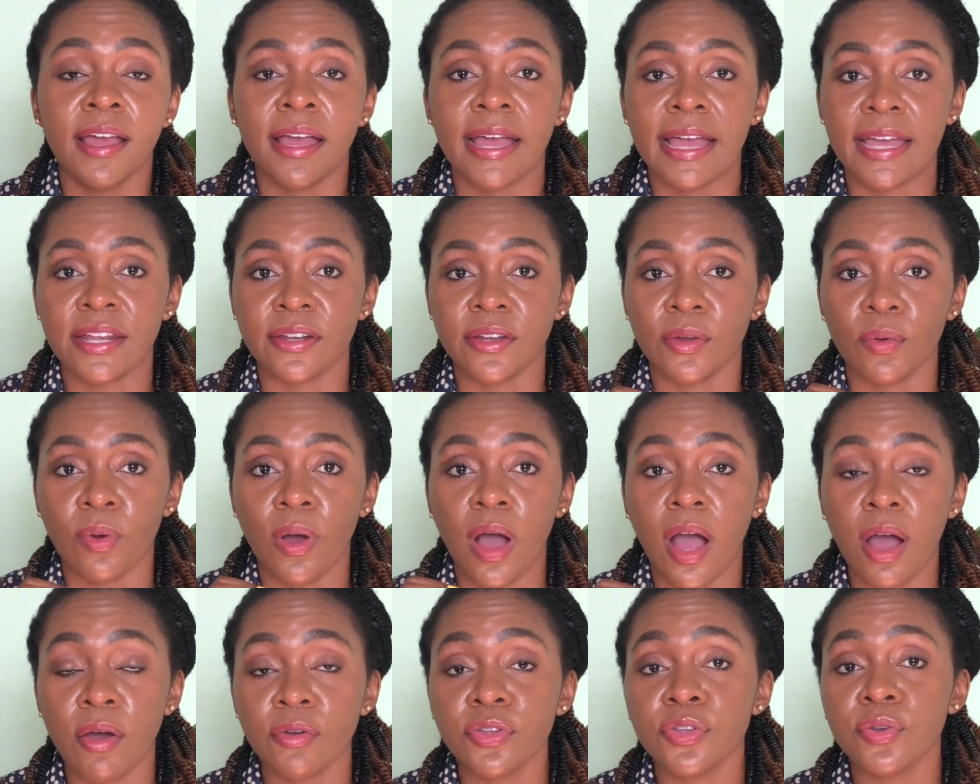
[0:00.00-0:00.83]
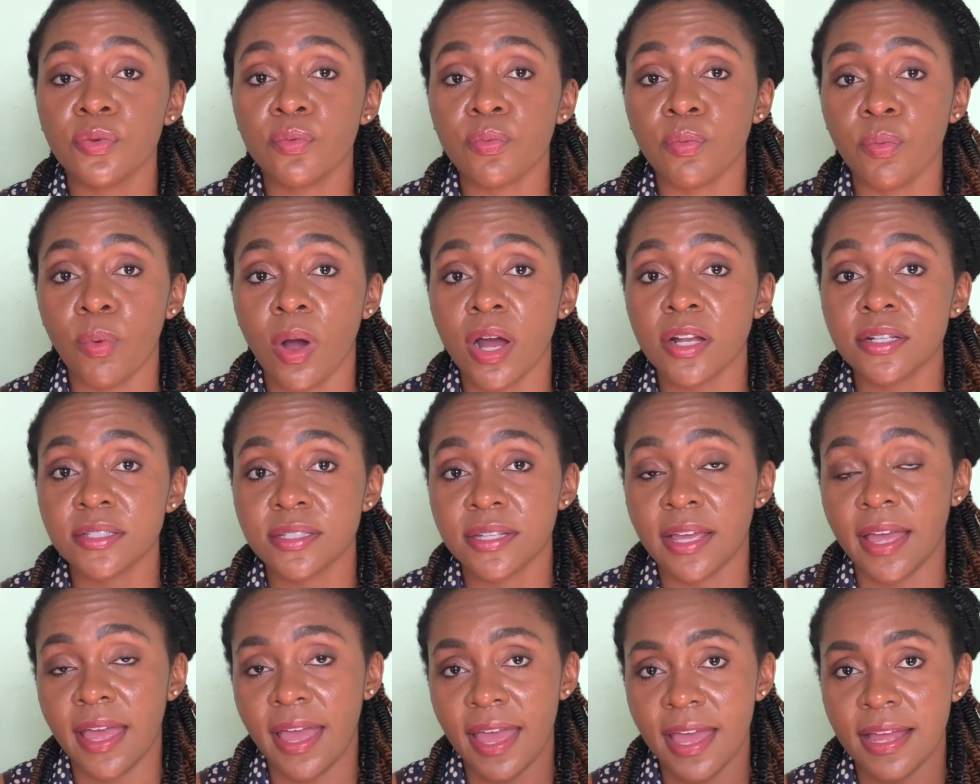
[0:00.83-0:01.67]
and how you want
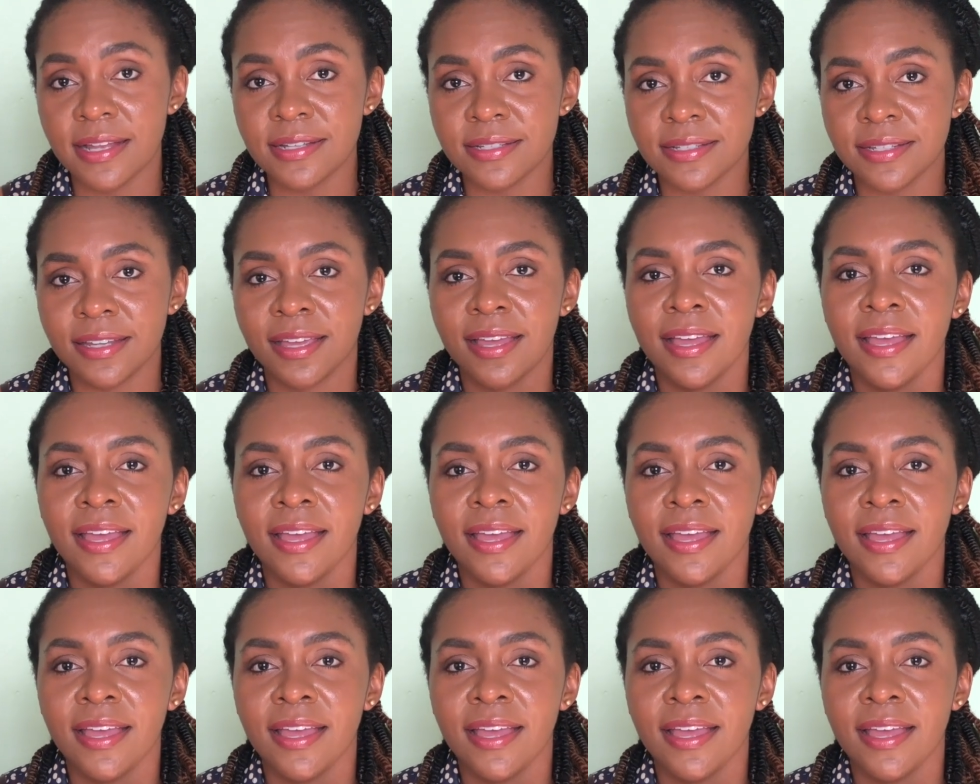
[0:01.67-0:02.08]
to end